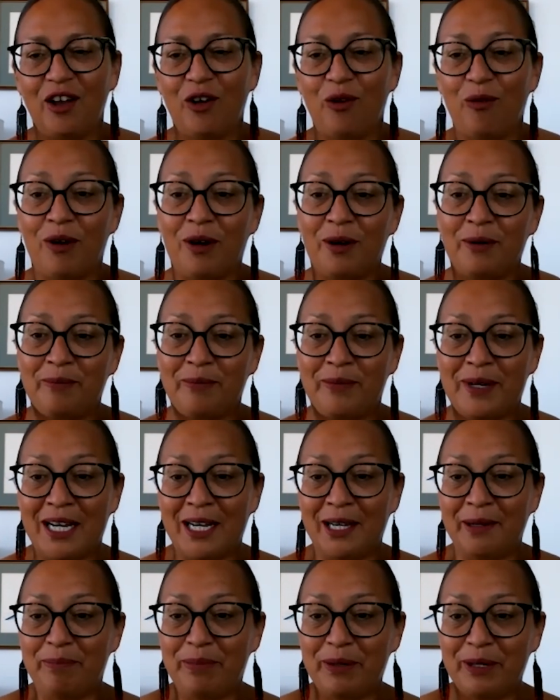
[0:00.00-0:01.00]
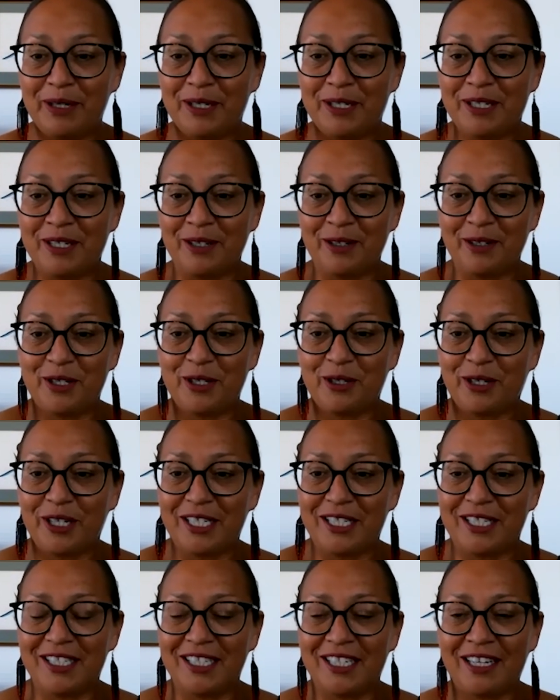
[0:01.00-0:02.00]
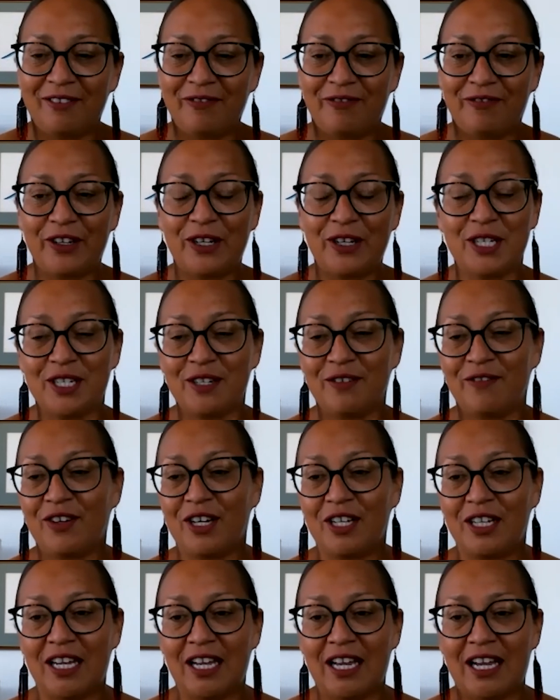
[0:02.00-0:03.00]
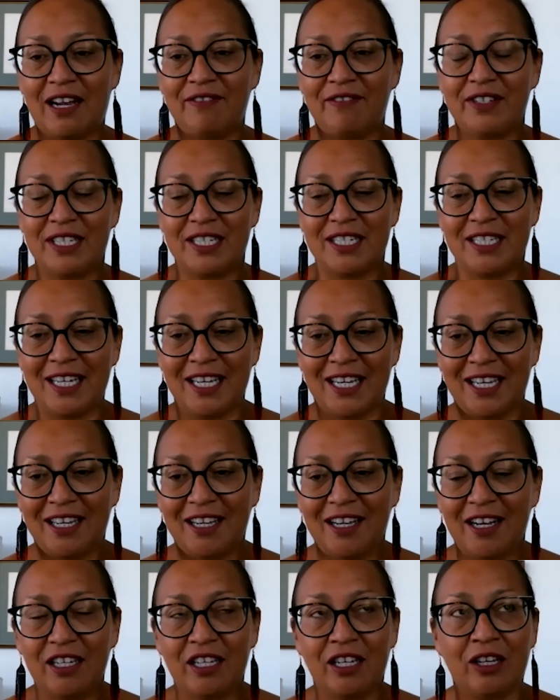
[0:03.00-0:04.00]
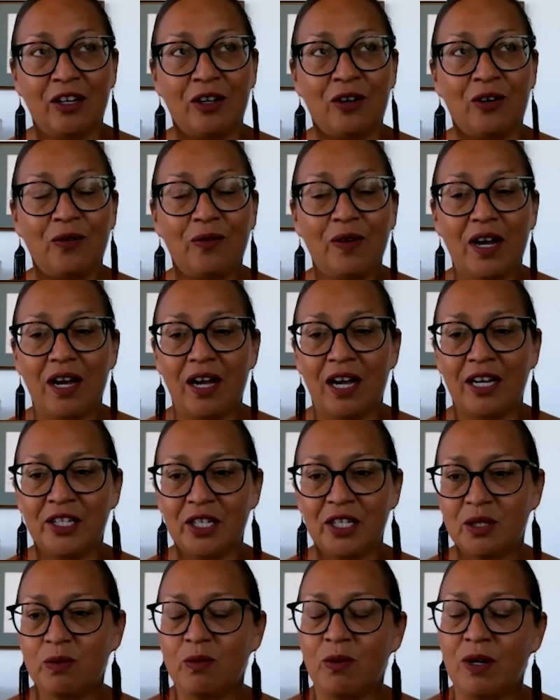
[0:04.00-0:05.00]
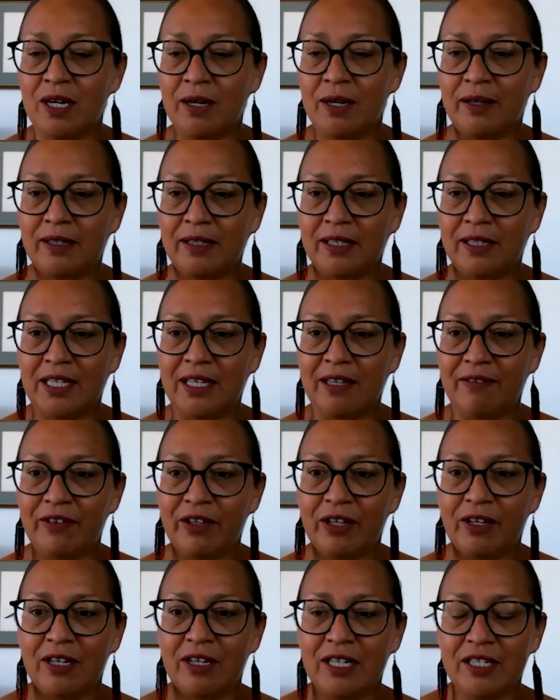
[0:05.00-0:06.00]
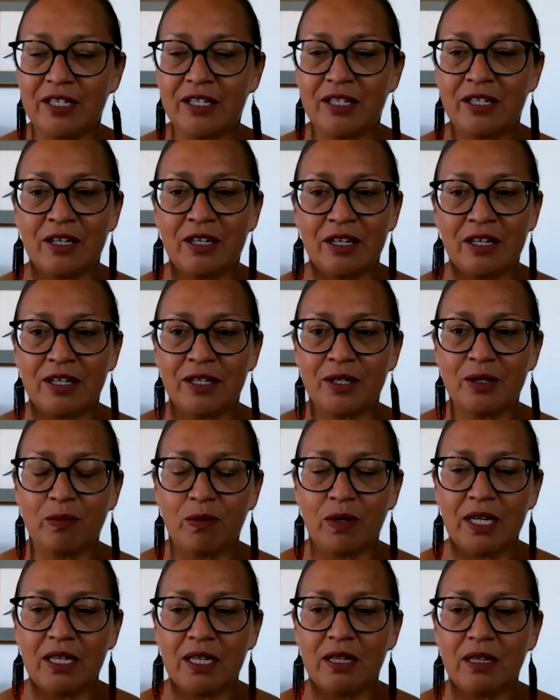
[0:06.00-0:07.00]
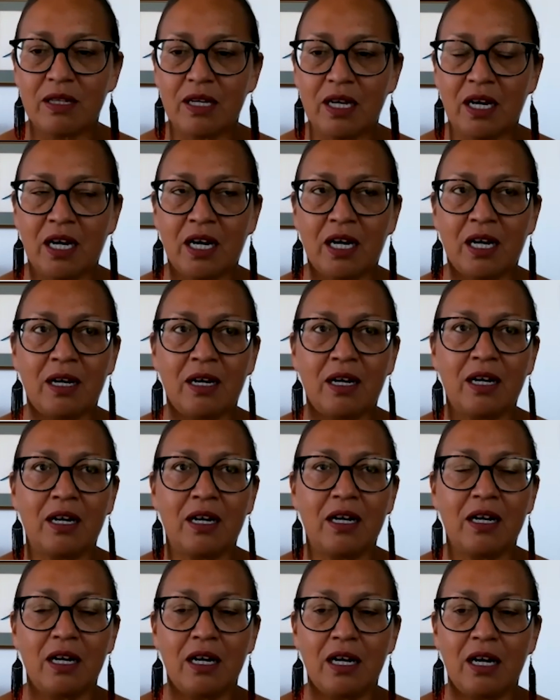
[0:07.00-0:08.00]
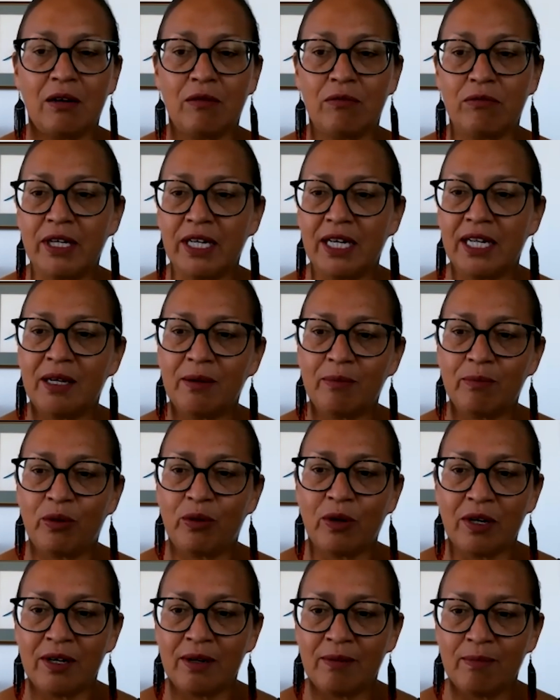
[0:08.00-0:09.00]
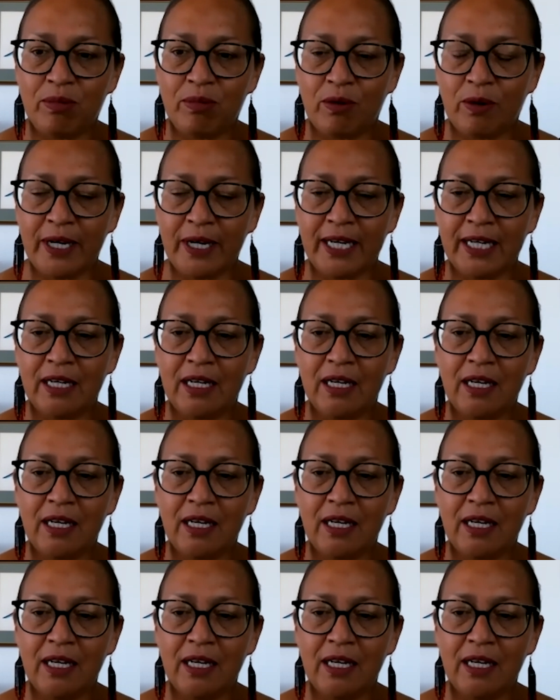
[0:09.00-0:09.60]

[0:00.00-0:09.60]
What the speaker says: Well, my personal choice to get, first of all, I have to say, I just want to leave your listeners with a really important point.